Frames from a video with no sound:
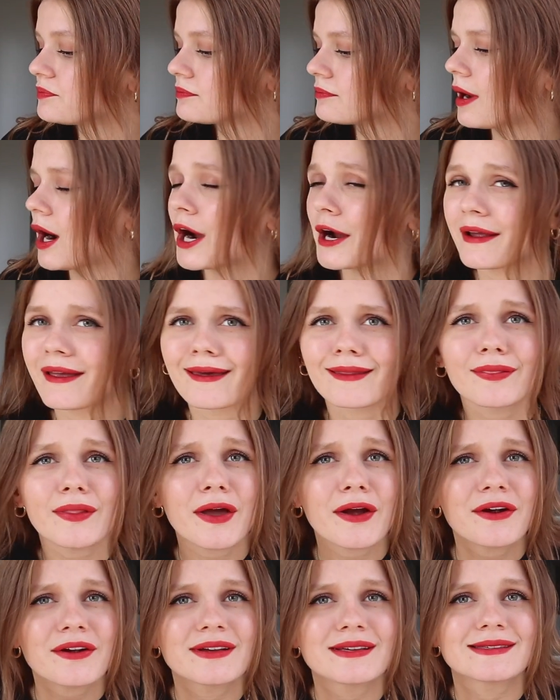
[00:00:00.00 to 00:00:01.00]
parking
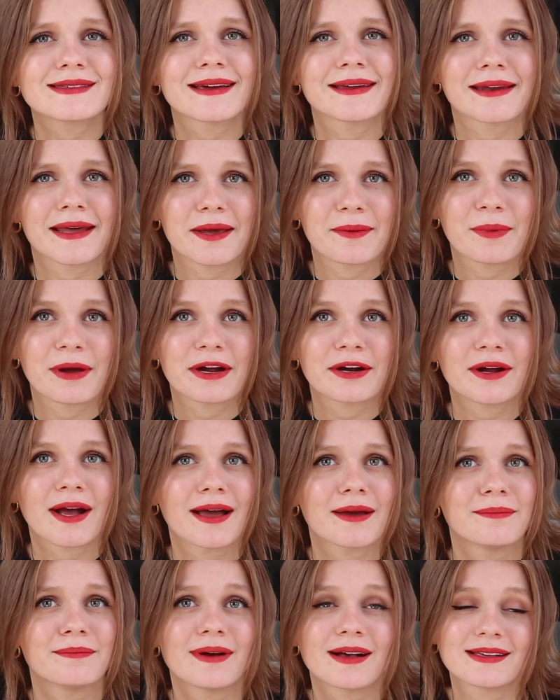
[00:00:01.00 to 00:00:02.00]
there is a nightmare,
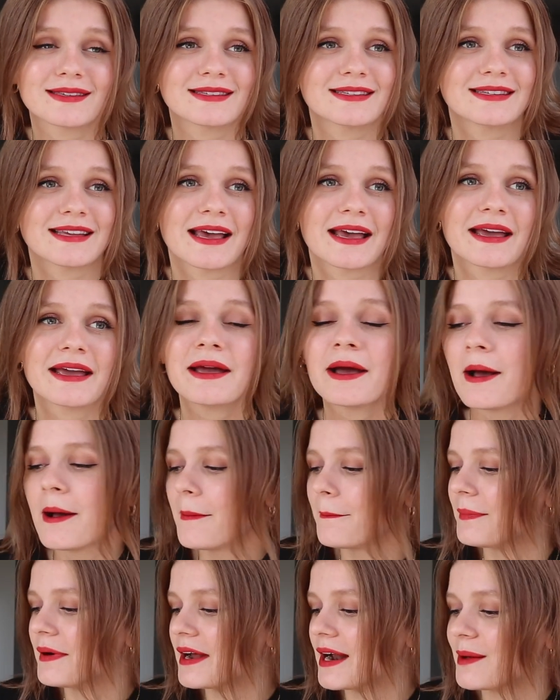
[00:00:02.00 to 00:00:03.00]
I must say,
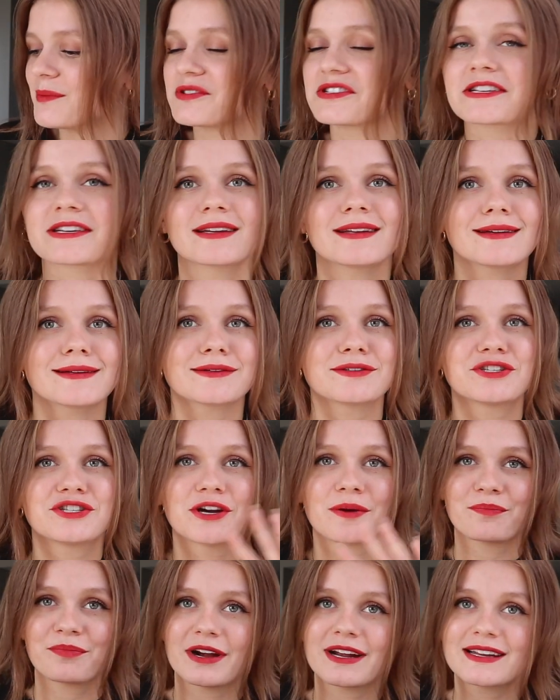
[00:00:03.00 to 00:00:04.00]
but I'm just gonna
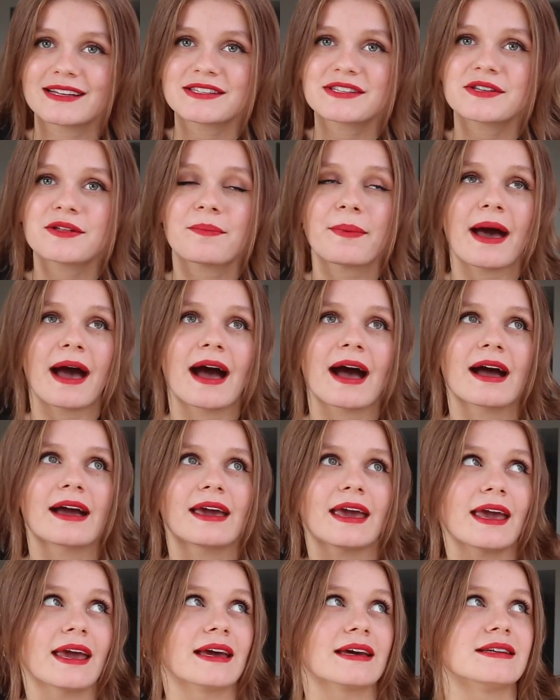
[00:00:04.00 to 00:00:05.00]
jump right into the bag
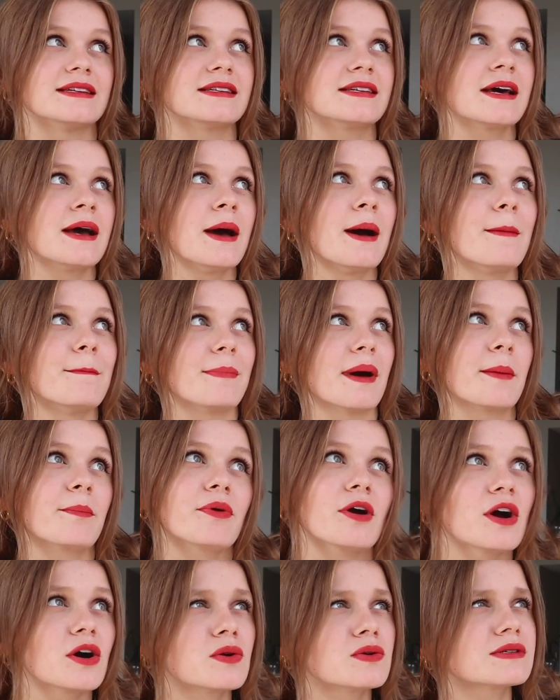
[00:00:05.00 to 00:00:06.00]
and my
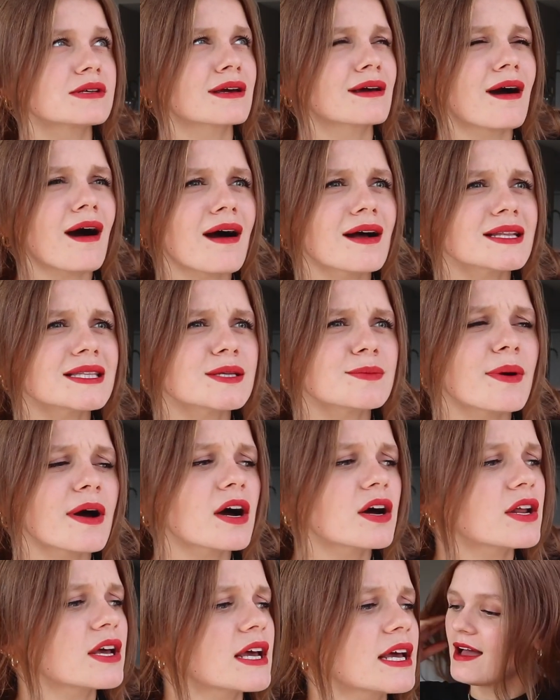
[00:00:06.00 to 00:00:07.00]
pros and cons
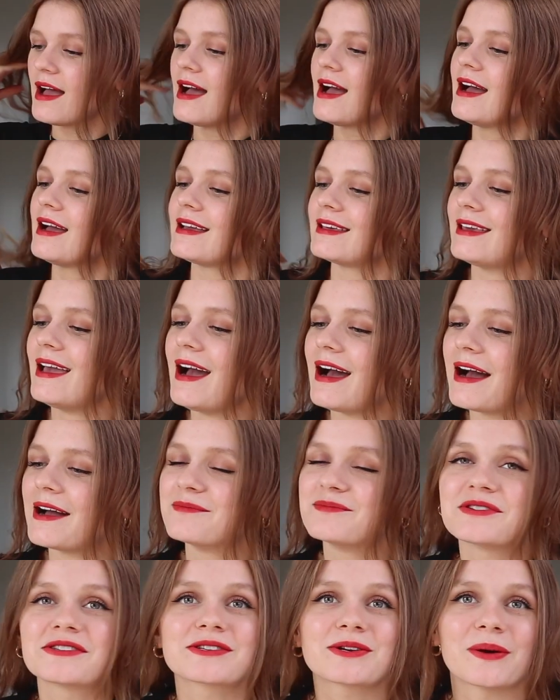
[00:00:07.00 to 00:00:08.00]
about it. Yeah,
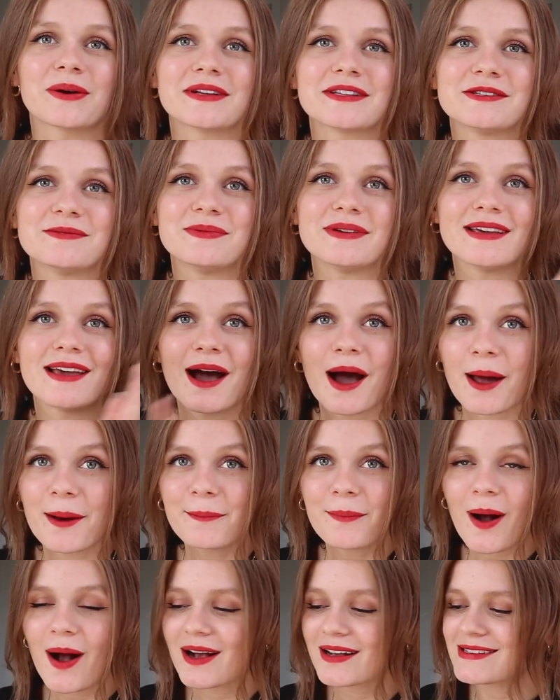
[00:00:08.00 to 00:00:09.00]
I'm just going to be
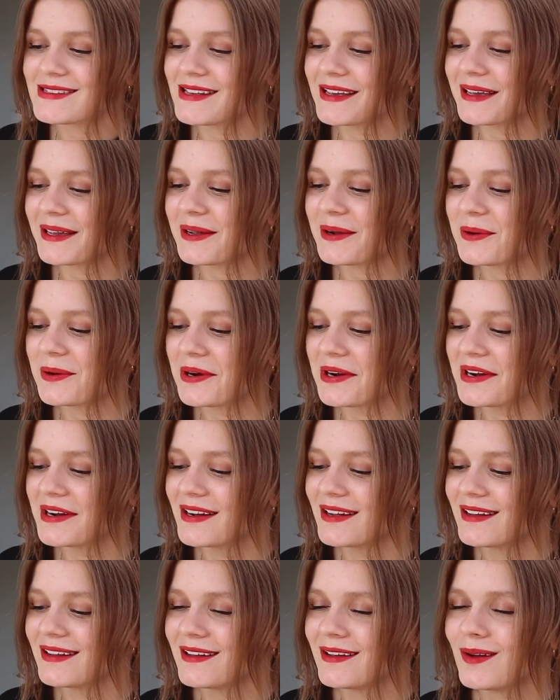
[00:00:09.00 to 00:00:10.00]
unboxing or
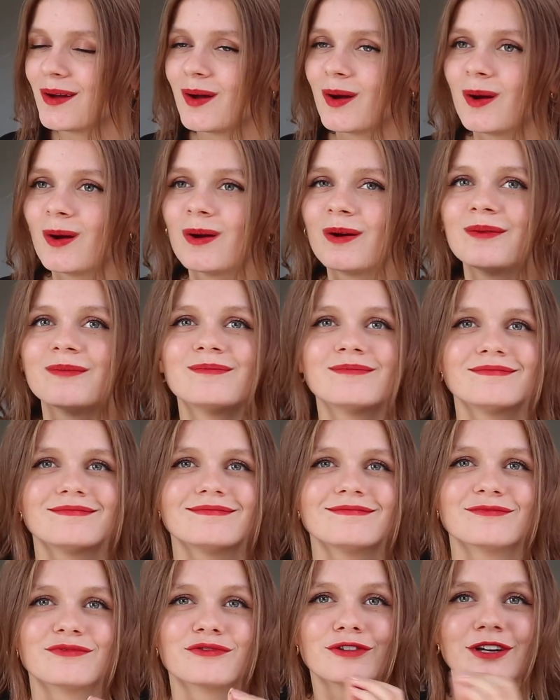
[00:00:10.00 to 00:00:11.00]

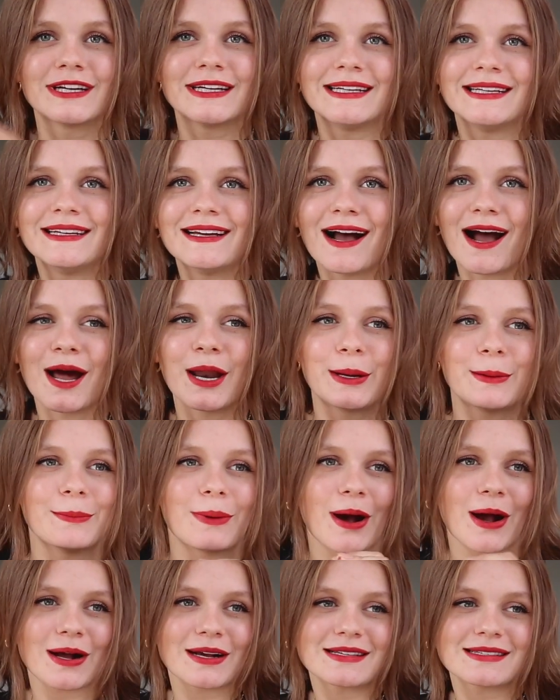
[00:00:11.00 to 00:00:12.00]

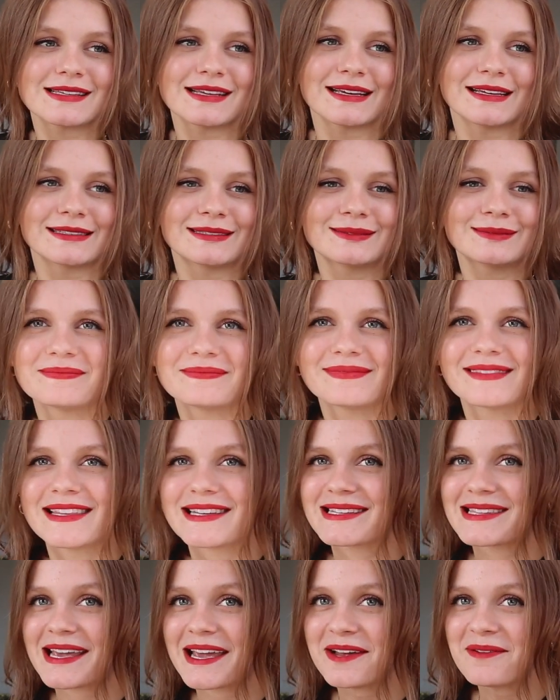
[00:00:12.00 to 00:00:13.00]
re-unboxing
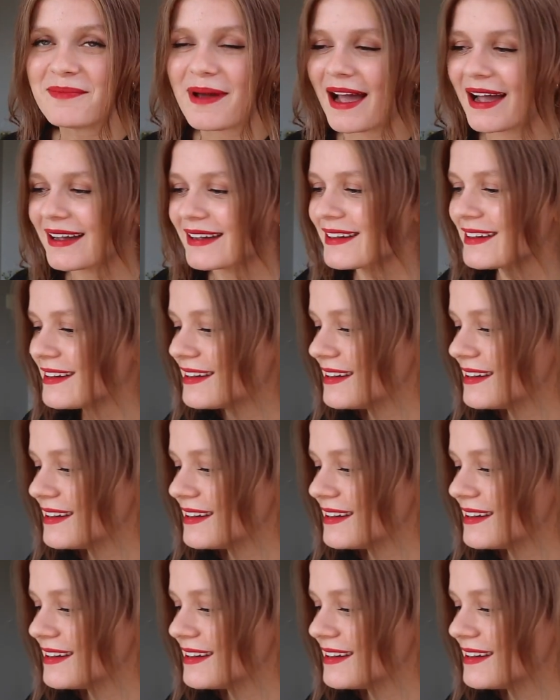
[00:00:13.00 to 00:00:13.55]
this handbag,